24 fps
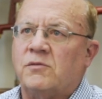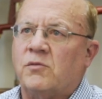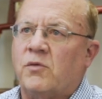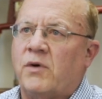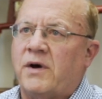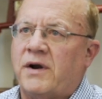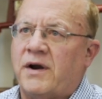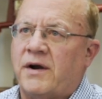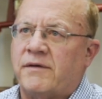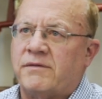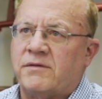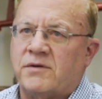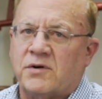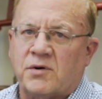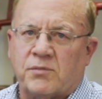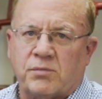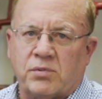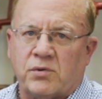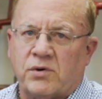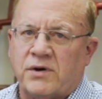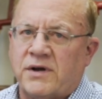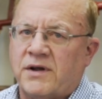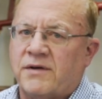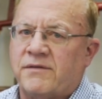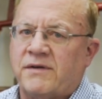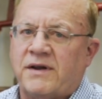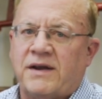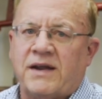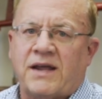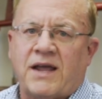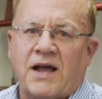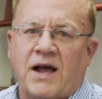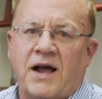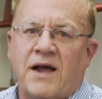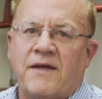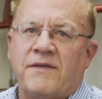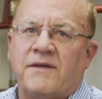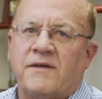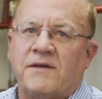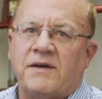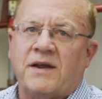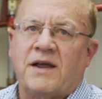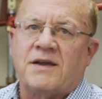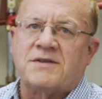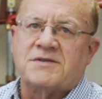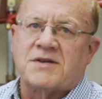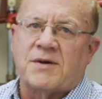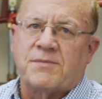whatever debris of any kind that
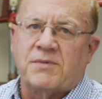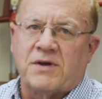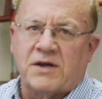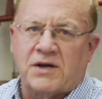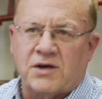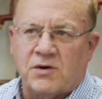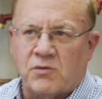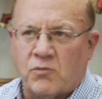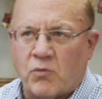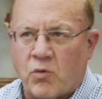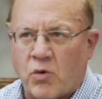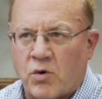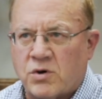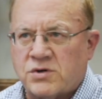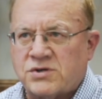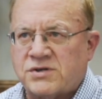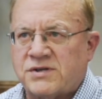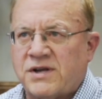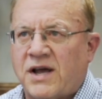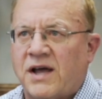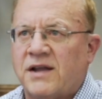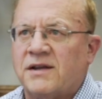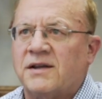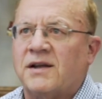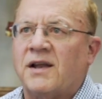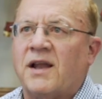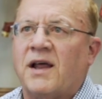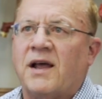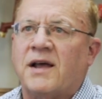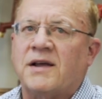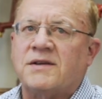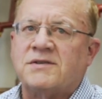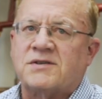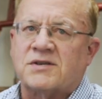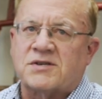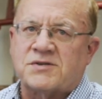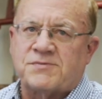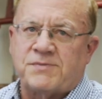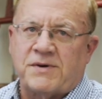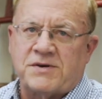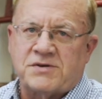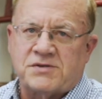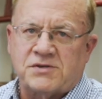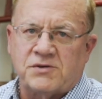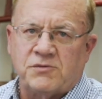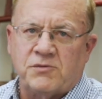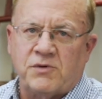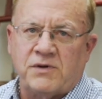ends up getting washed down the lines,
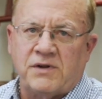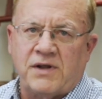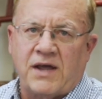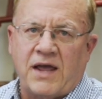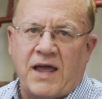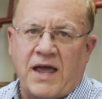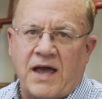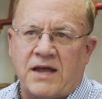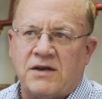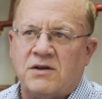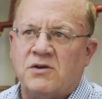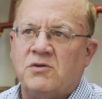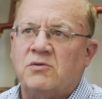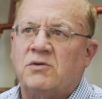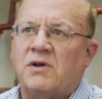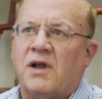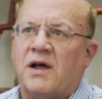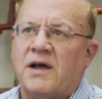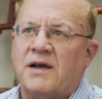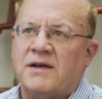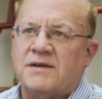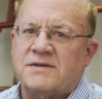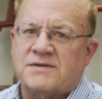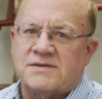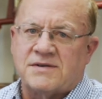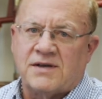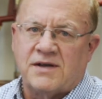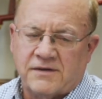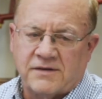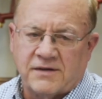especially when they add new lines,